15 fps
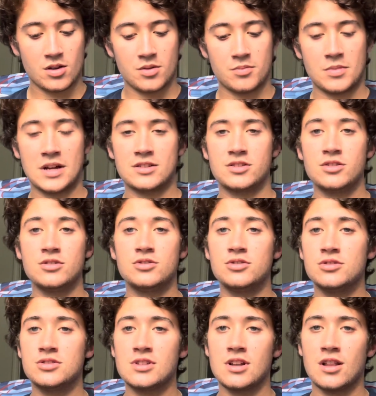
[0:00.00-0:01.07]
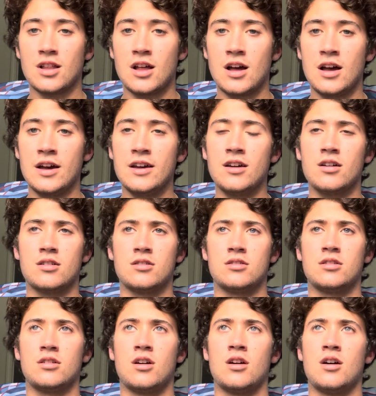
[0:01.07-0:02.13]
my two truths and a lie,
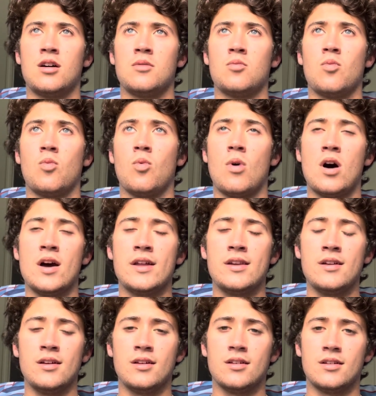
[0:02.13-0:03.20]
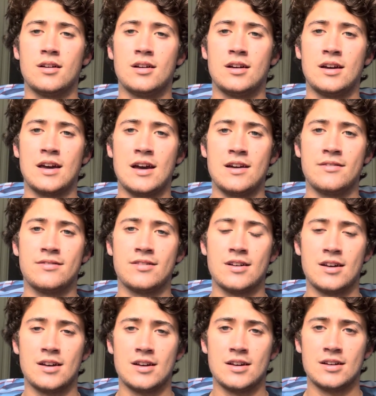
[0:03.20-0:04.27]
um, one, I have
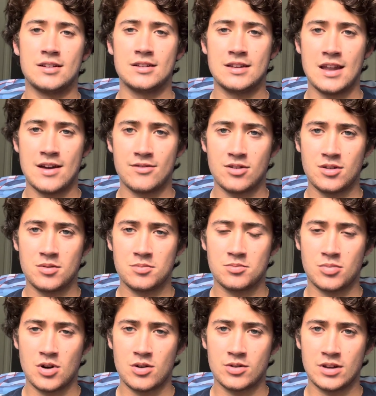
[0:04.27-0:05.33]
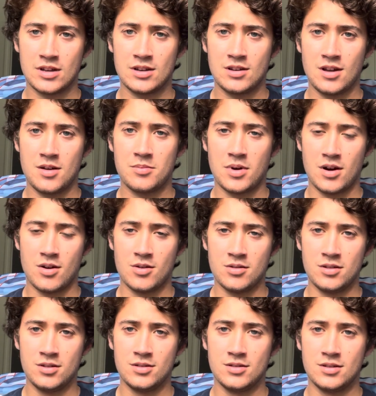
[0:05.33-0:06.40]
never broken a
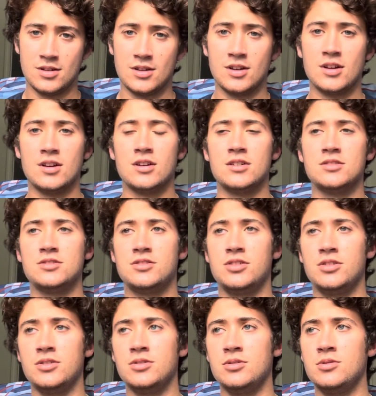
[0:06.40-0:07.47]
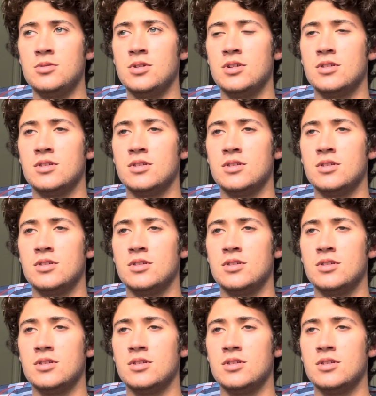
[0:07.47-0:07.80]
bone. Two,